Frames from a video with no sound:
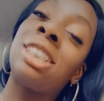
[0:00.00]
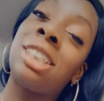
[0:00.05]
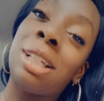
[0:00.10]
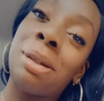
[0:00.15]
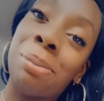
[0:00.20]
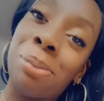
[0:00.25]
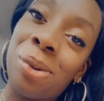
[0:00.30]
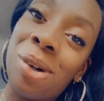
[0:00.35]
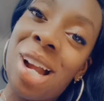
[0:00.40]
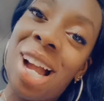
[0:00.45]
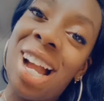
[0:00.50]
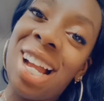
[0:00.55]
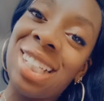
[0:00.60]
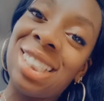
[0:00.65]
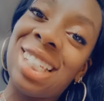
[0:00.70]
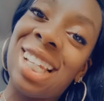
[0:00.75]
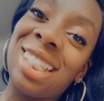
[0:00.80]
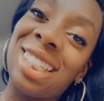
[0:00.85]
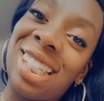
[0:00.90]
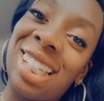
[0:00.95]
The
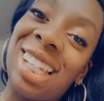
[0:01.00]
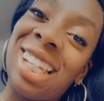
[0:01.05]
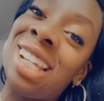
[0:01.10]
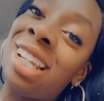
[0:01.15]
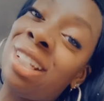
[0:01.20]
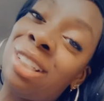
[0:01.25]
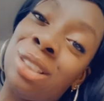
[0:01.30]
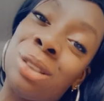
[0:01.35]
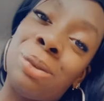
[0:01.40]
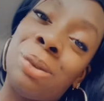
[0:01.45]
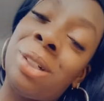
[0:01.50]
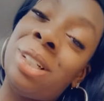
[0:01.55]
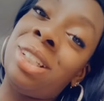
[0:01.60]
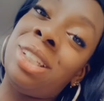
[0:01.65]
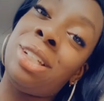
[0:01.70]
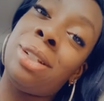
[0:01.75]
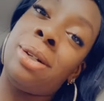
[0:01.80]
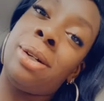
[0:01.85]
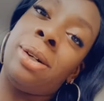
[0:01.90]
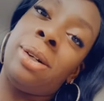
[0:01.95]
prize at the end is
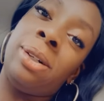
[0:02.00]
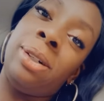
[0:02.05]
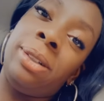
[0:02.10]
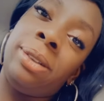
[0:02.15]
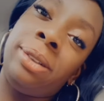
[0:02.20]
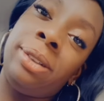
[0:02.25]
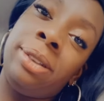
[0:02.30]
worth it all.